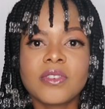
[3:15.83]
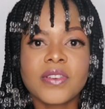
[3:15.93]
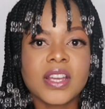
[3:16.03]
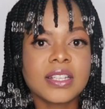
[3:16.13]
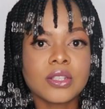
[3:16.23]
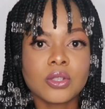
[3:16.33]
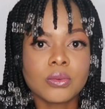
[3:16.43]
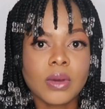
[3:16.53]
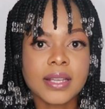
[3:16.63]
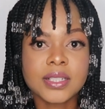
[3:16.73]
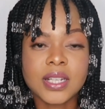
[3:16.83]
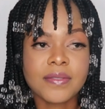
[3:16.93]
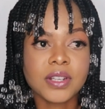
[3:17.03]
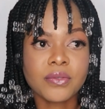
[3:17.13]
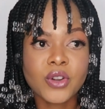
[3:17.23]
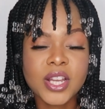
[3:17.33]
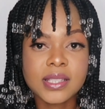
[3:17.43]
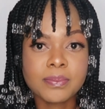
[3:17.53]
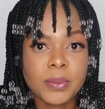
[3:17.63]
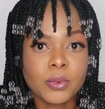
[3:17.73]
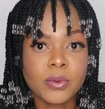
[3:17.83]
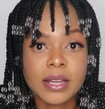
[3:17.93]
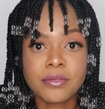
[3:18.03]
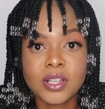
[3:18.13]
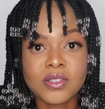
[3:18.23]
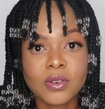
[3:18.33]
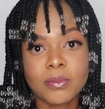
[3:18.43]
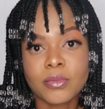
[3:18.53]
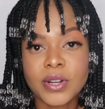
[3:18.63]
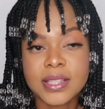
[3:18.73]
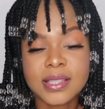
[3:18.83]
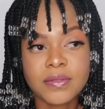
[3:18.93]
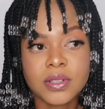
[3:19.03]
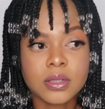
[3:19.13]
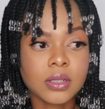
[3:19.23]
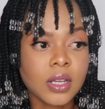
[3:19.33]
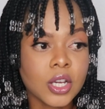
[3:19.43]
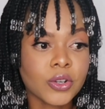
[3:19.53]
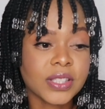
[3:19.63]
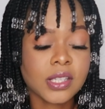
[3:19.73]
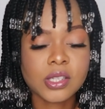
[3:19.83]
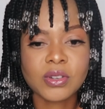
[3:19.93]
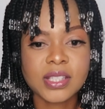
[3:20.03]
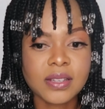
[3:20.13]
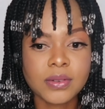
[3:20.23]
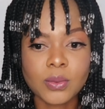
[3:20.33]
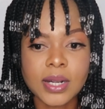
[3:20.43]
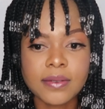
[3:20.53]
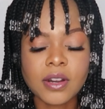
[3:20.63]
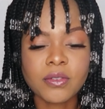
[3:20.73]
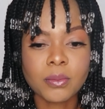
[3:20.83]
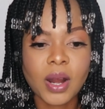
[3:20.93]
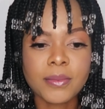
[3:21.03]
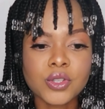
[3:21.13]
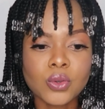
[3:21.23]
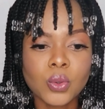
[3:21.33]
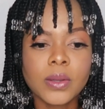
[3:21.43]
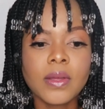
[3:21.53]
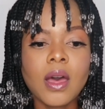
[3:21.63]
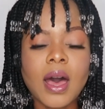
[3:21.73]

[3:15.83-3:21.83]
fairly new. I didn't have any friends. People who had friends from grade 7, grade 6, grade 7, whatever, from primary school.